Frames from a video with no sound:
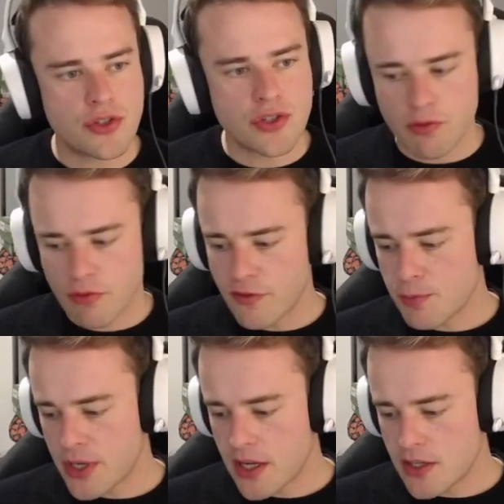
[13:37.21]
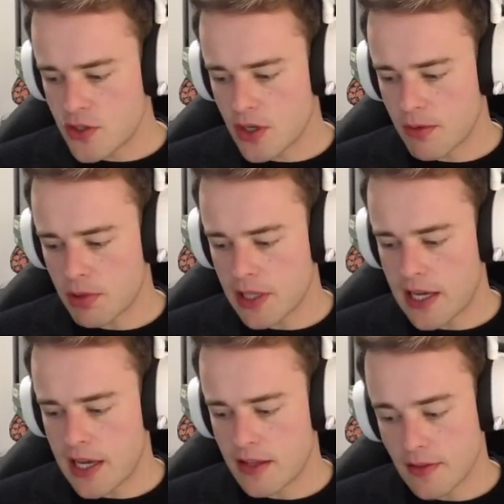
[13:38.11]
So Riftbind, you can
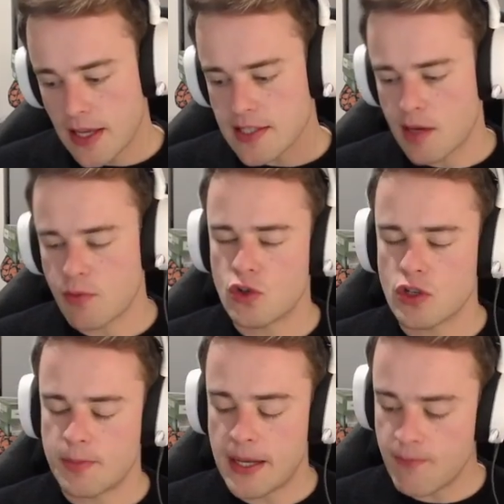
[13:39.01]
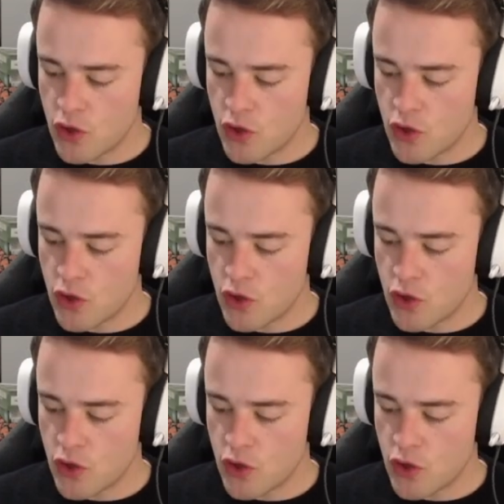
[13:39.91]
play, the last card we talked about,